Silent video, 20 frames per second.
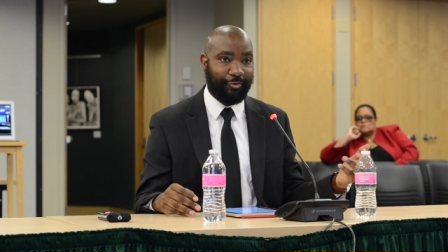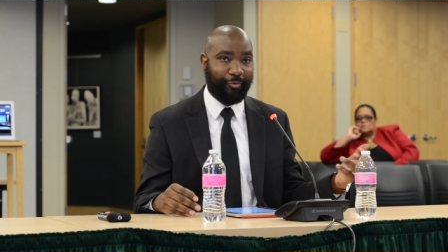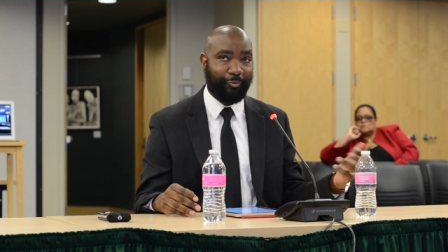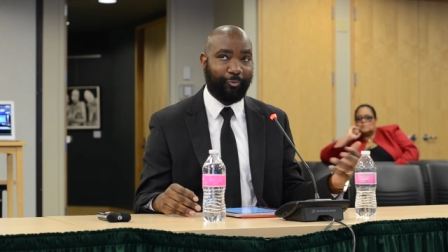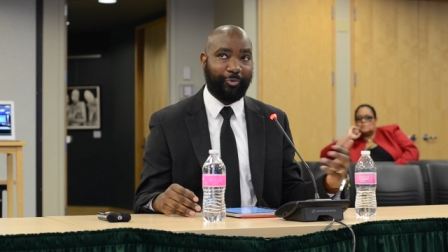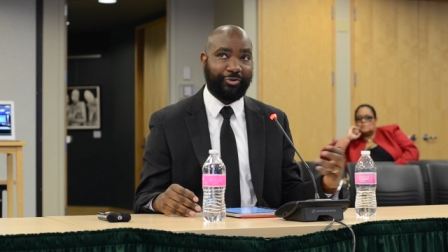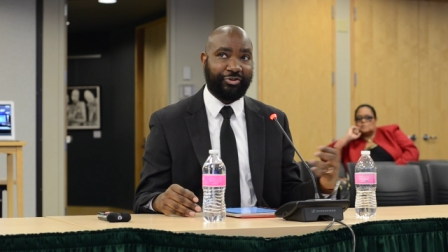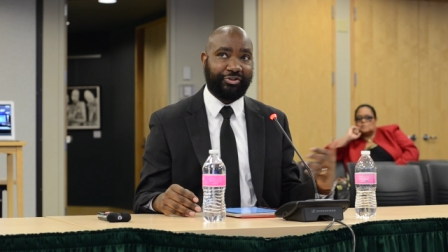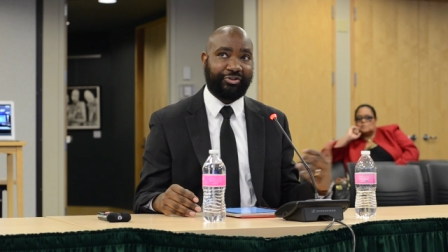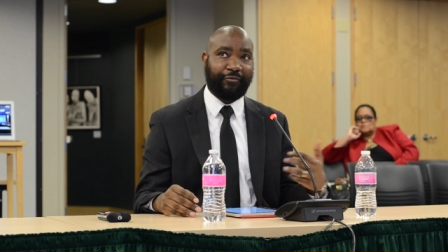
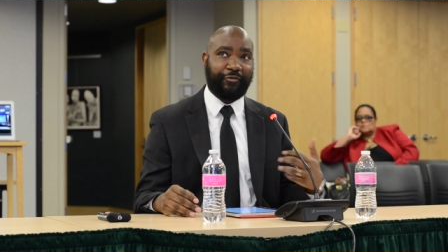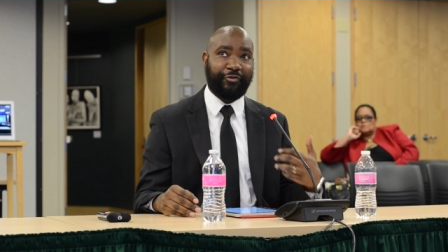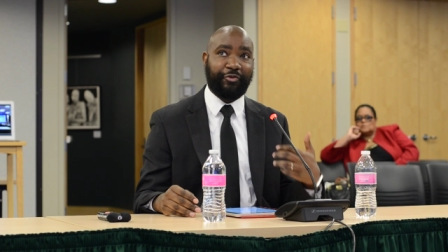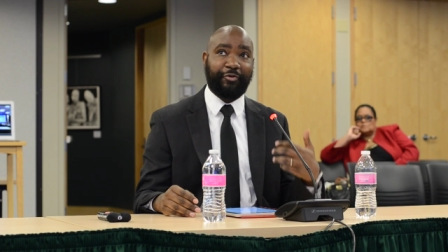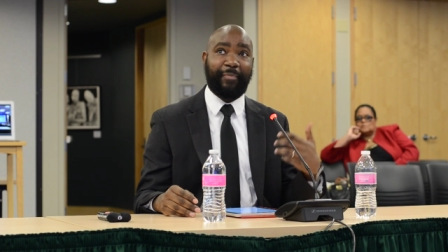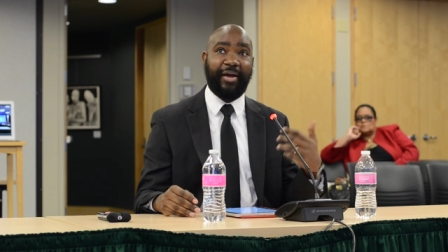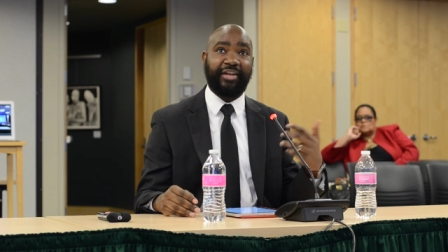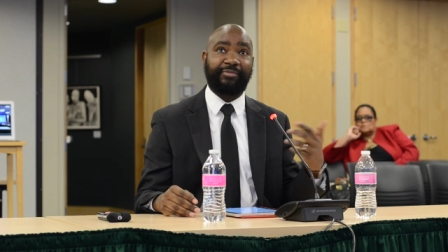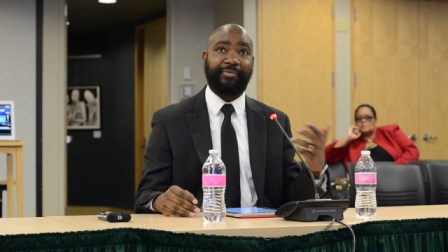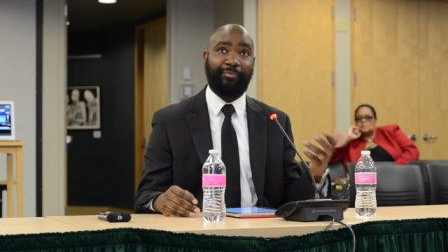which is different
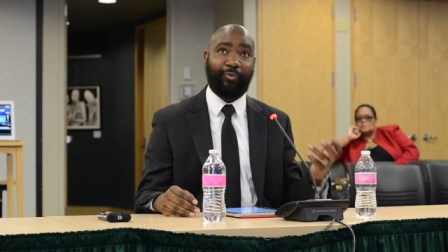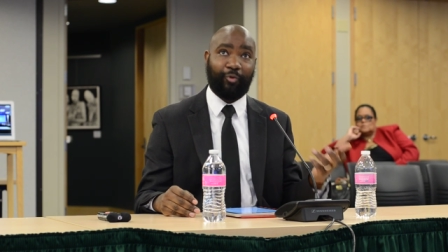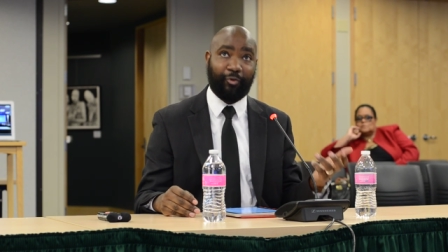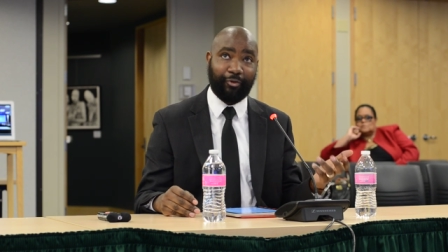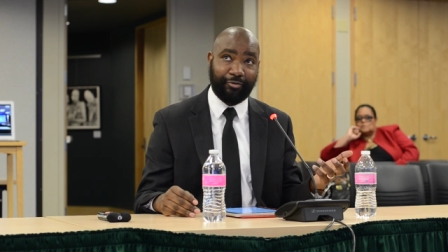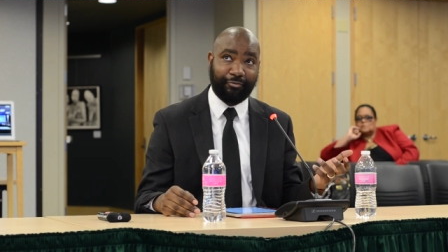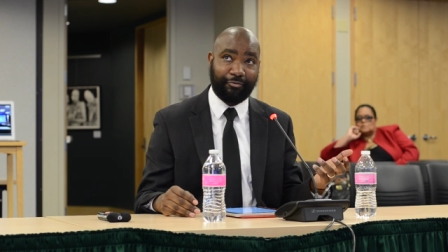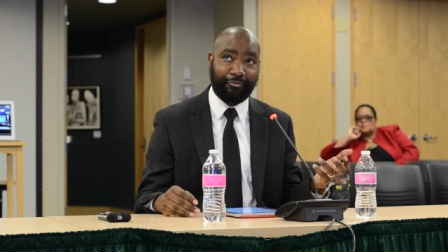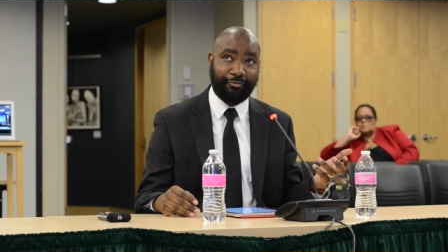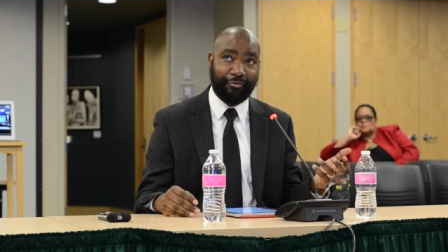than the PESB
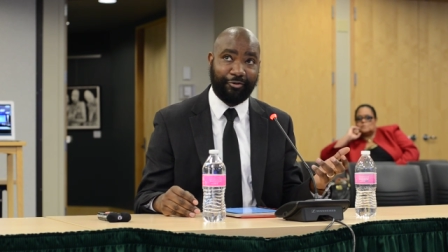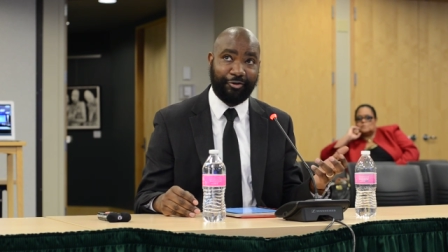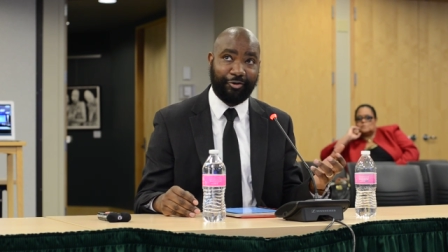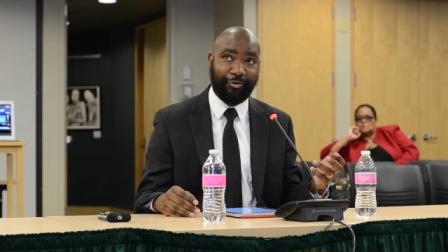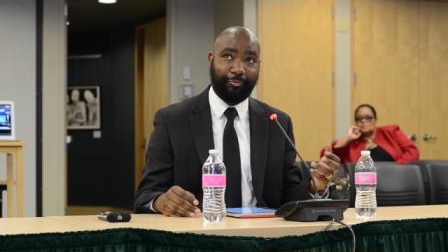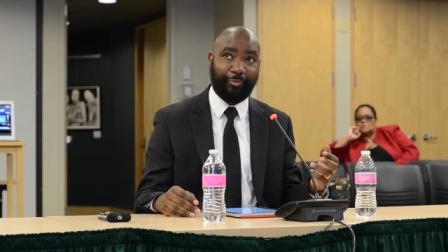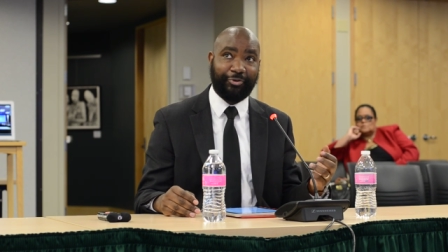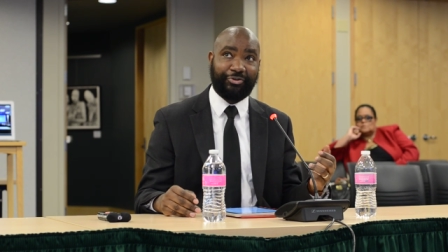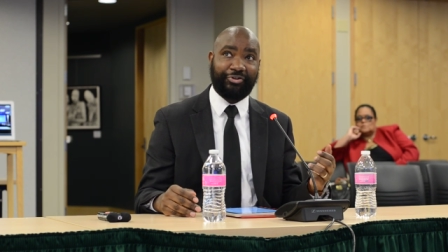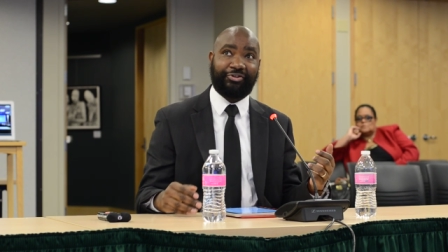board,
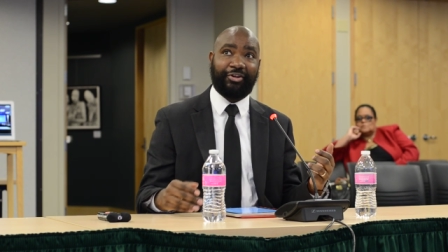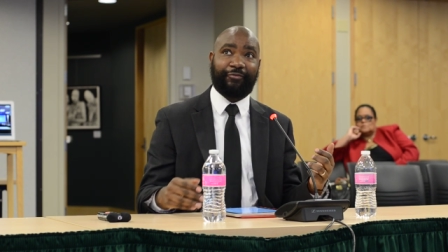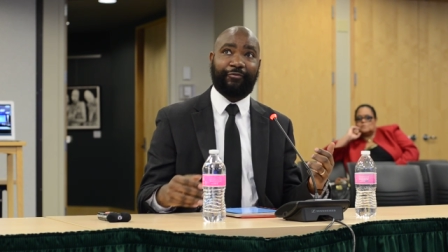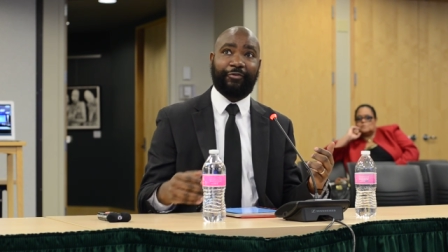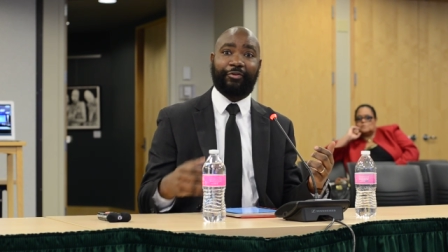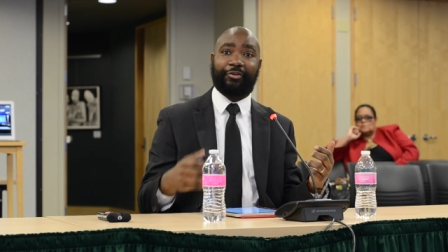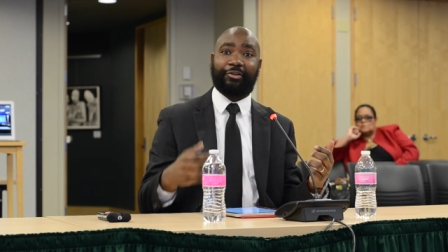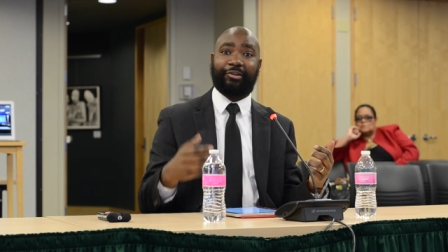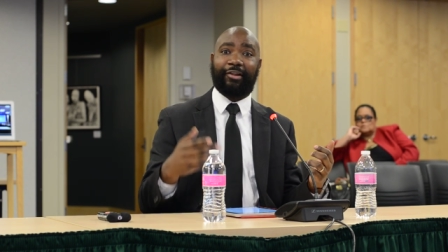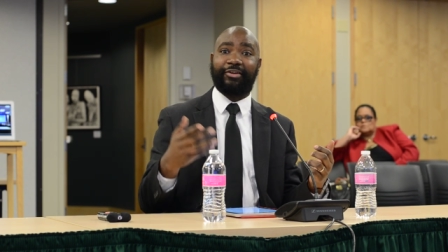which is
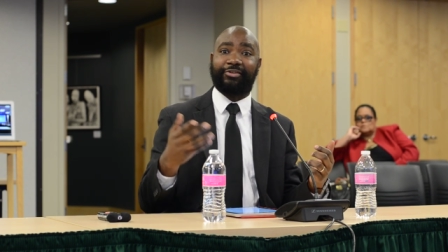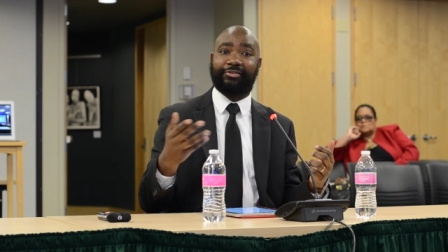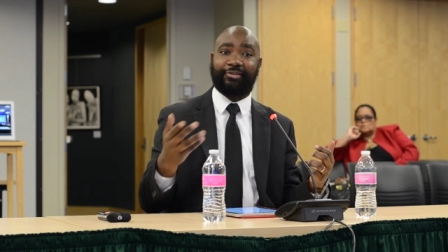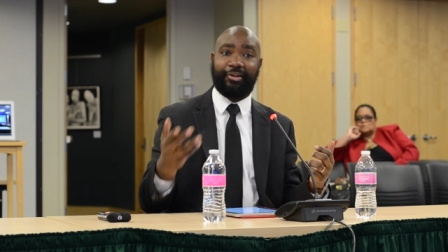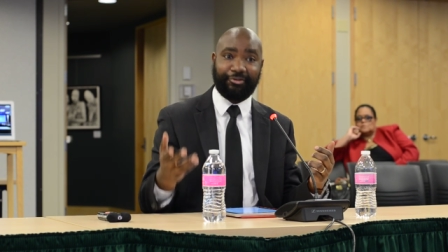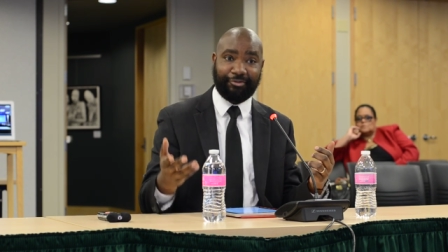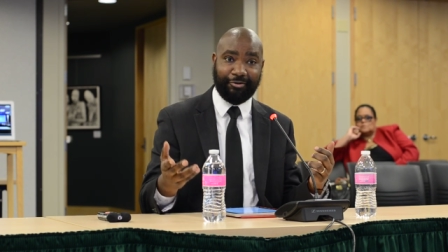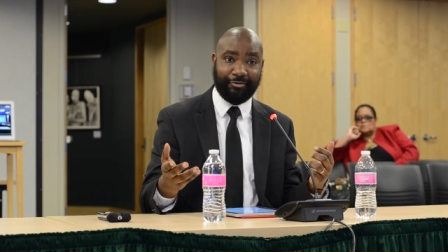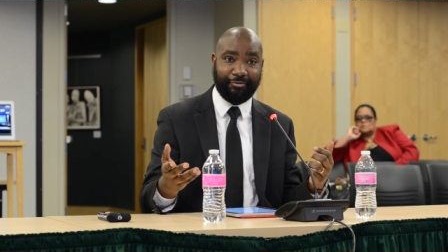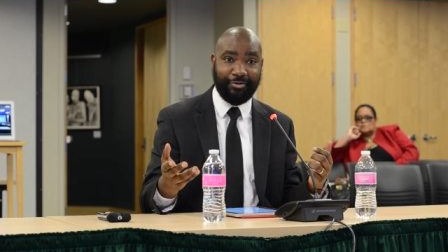different than the
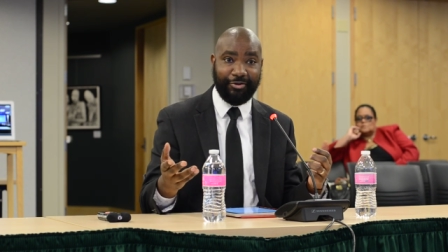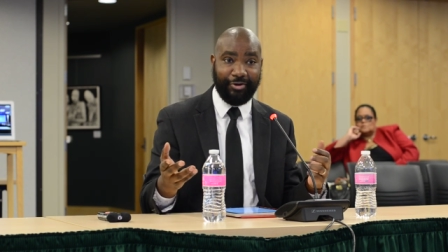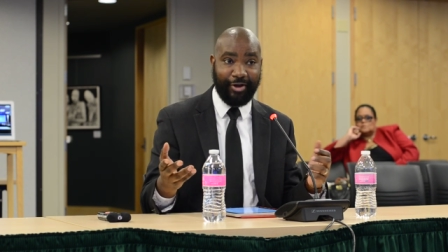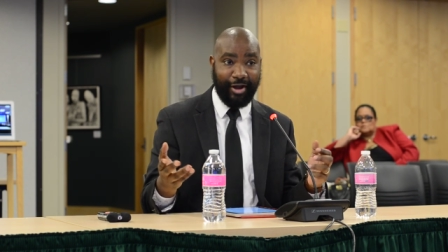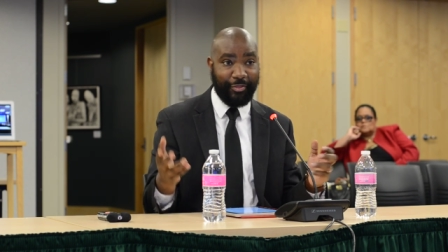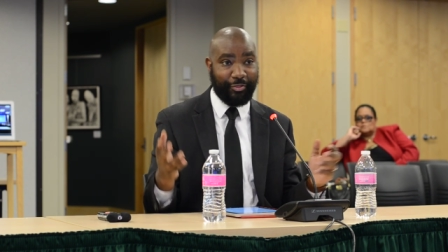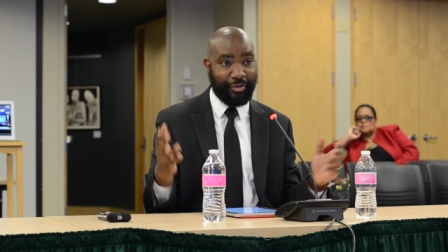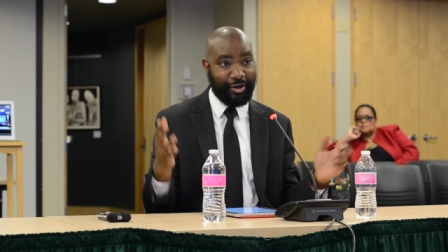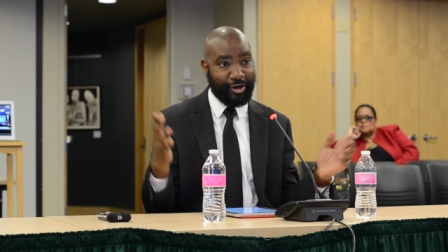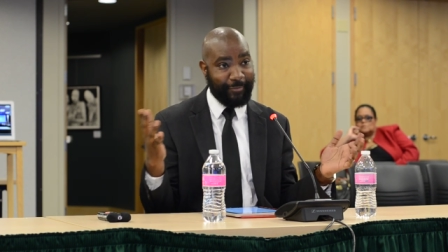legislature,
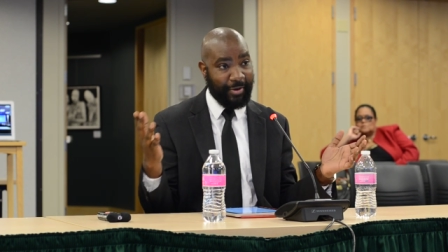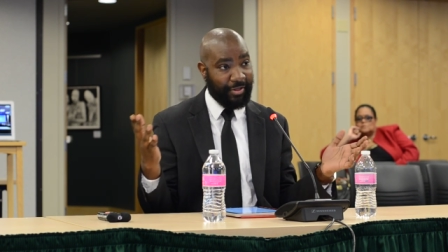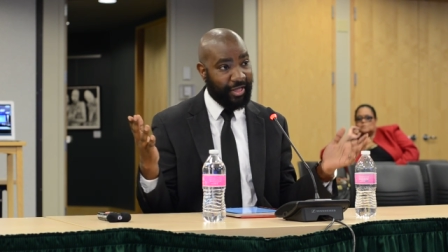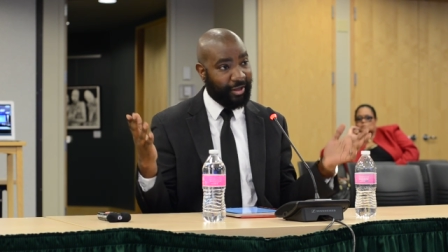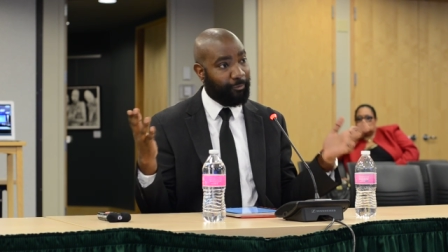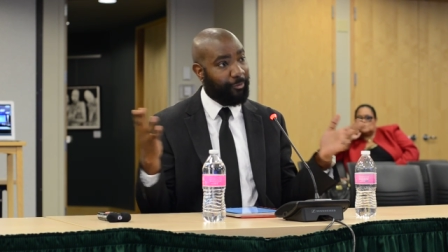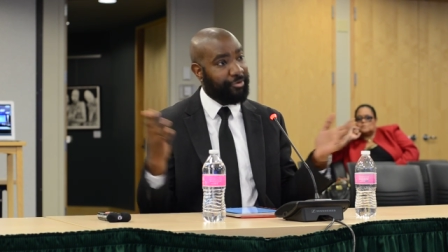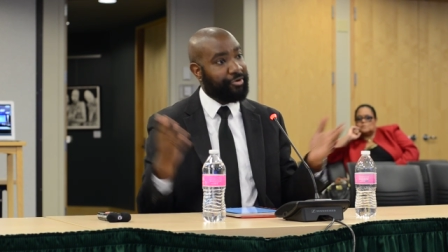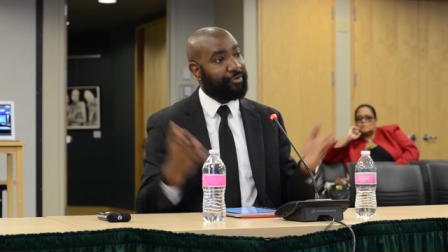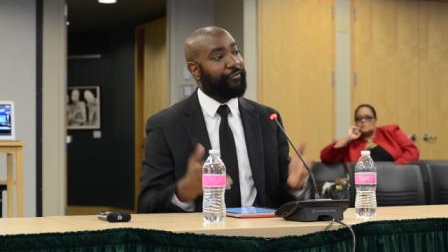and think about
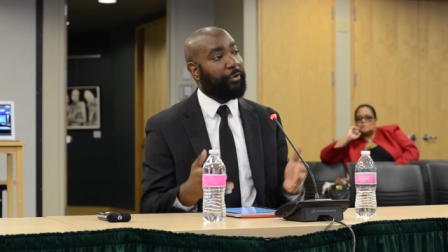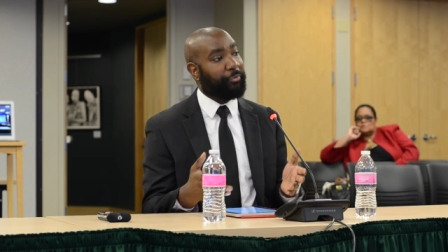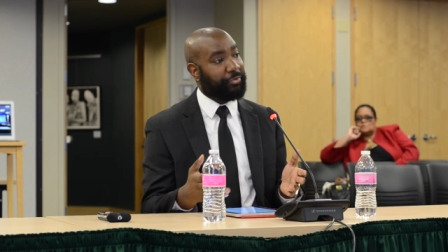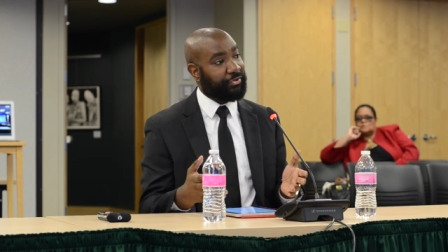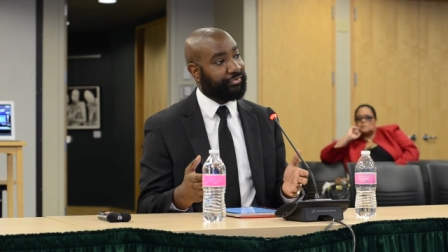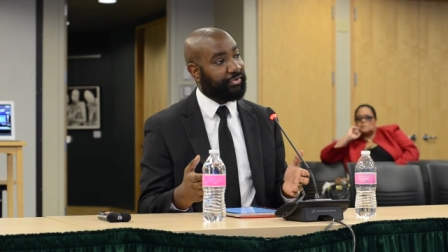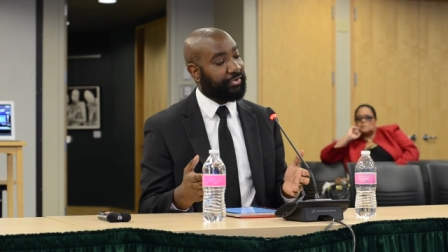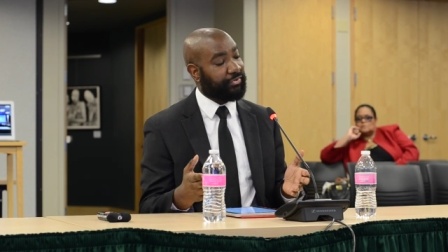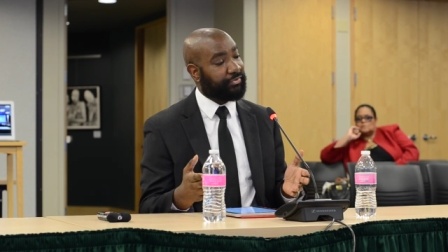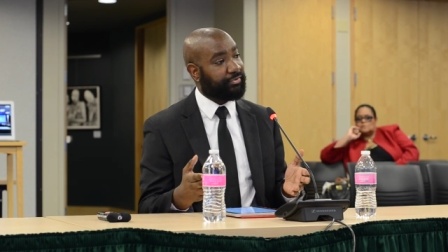like where your
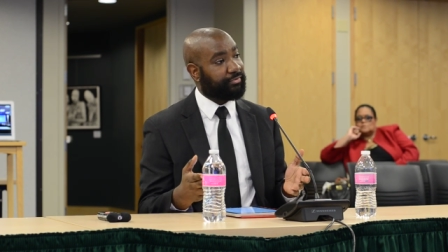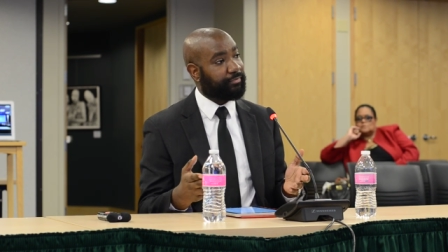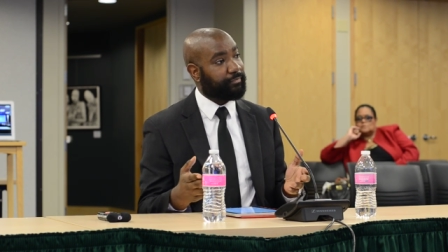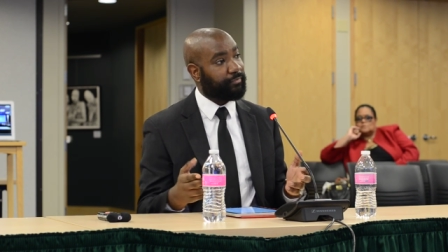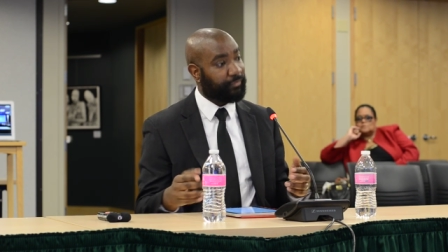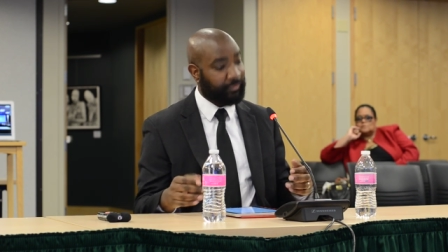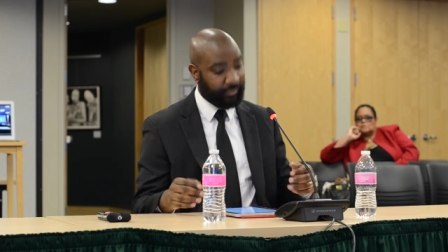focus is.